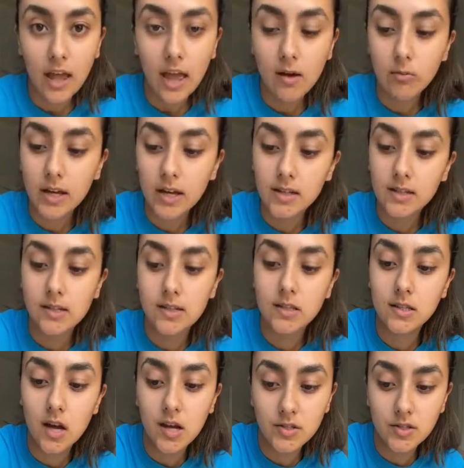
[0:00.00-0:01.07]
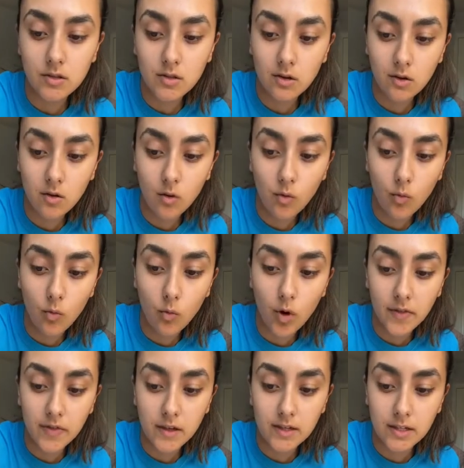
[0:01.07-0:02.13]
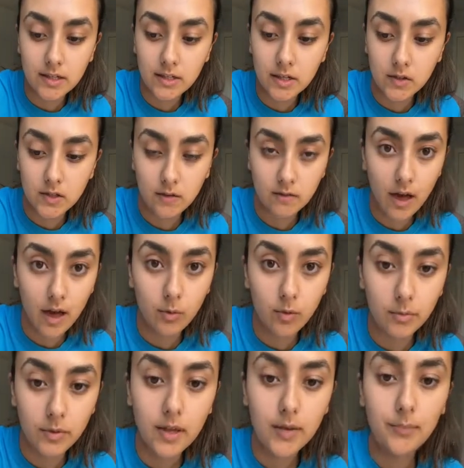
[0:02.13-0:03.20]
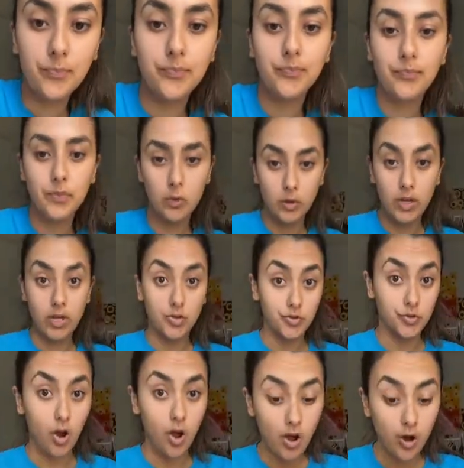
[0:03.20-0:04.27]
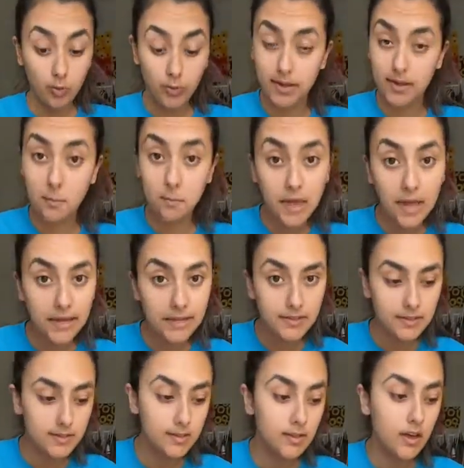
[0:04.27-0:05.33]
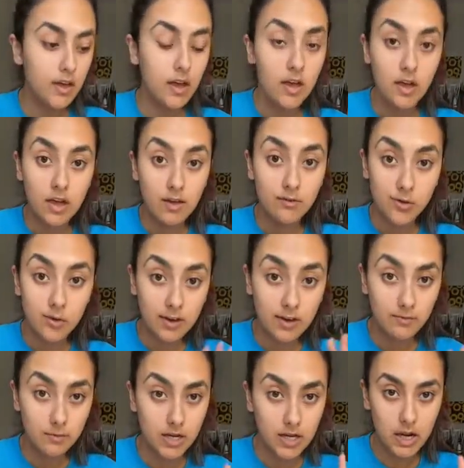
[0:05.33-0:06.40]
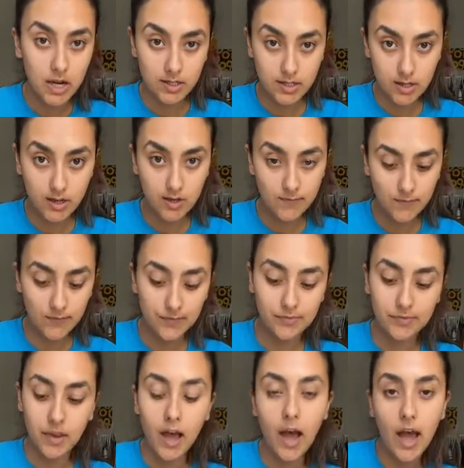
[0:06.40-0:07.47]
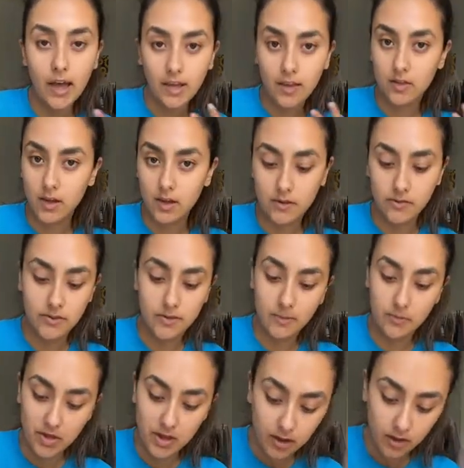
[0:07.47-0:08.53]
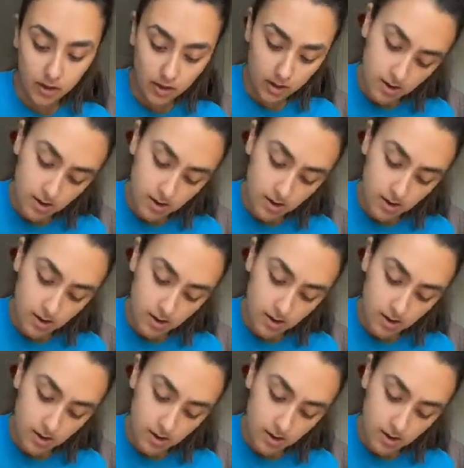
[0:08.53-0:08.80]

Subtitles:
And we can discuss what the details of that will be. We can draw, we can paint. If you give me an idea, I can think of something,